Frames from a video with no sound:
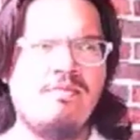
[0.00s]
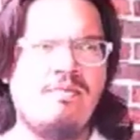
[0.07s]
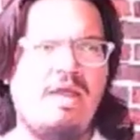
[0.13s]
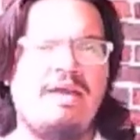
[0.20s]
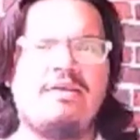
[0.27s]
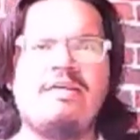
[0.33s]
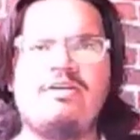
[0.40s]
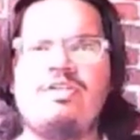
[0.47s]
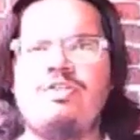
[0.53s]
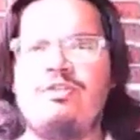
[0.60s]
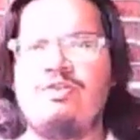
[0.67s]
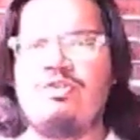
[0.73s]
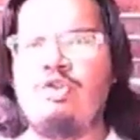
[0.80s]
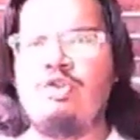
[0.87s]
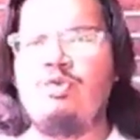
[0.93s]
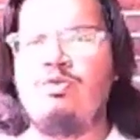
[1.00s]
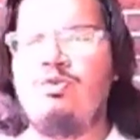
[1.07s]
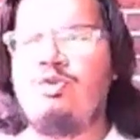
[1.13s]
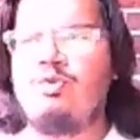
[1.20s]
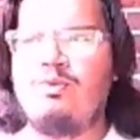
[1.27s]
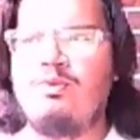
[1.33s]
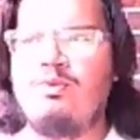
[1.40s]
I guess, your
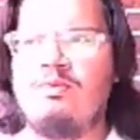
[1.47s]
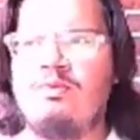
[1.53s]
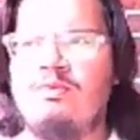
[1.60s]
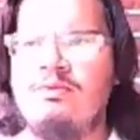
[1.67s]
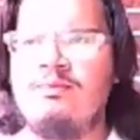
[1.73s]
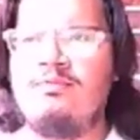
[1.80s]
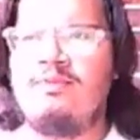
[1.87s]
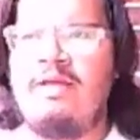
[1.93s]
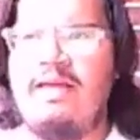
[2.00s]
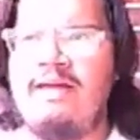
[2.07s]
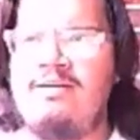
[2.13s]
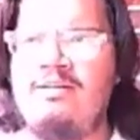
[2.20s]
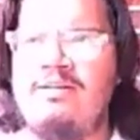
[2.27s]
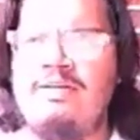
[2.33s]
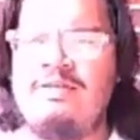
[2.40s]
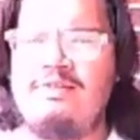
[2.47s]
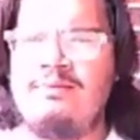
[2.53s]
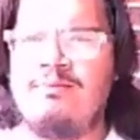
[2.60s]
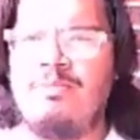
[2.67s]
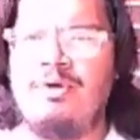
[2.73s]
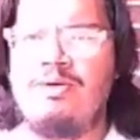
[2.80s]
usual ending,